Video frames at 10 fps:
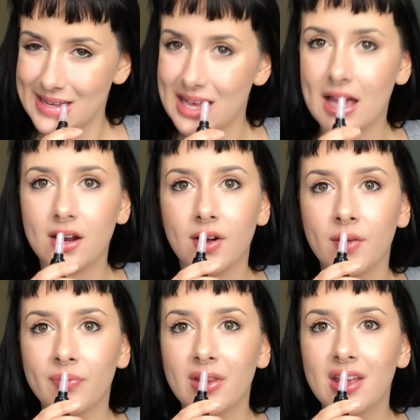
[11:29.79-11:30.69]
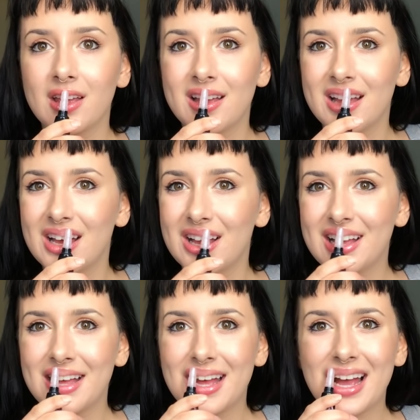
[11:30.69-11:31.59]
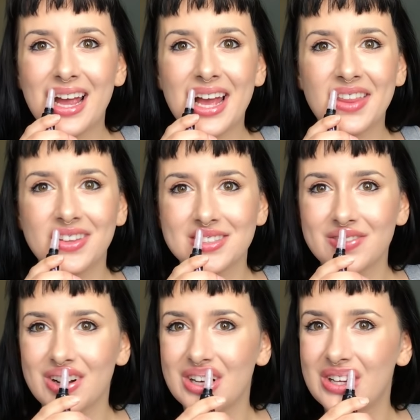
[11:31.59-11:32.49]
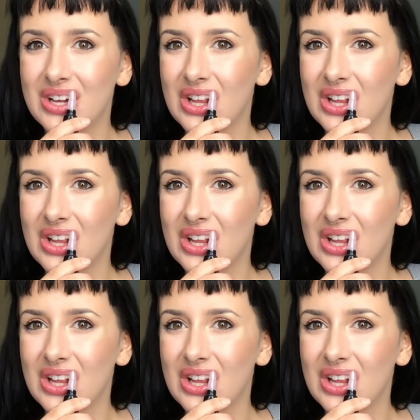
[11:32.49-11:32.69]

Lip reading: And I had this friend